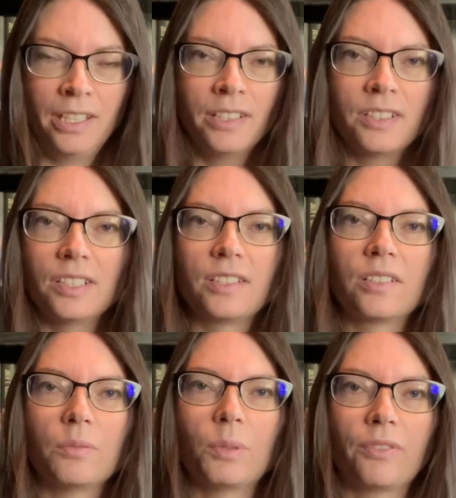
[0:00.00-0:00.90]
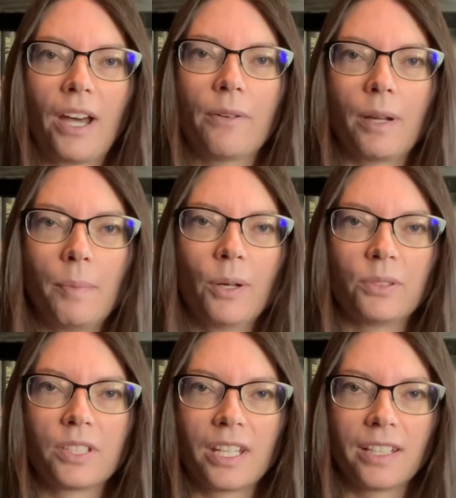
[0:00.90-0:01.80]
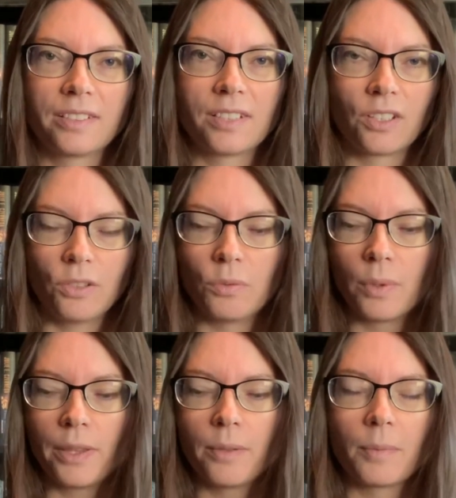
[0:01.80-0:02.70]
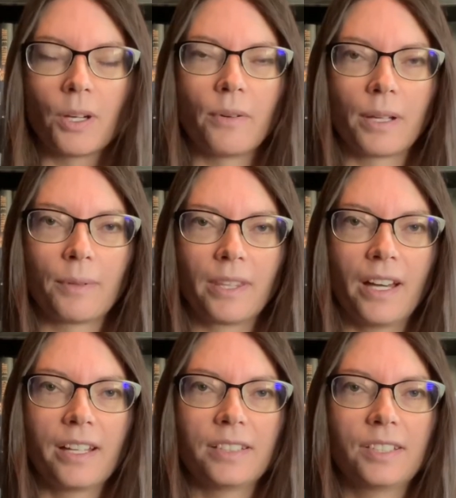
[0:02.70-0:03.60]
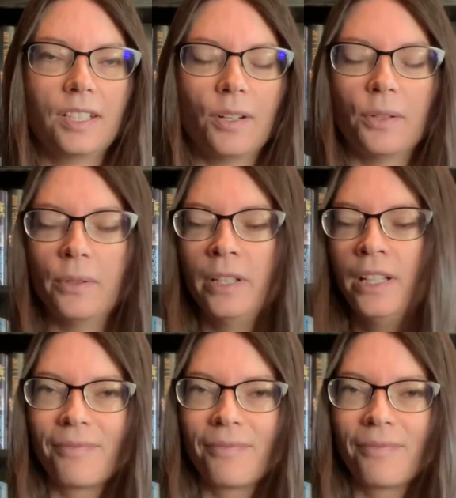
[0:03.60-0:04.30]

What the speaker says: system of how I post things, a good rhythm going with that. So,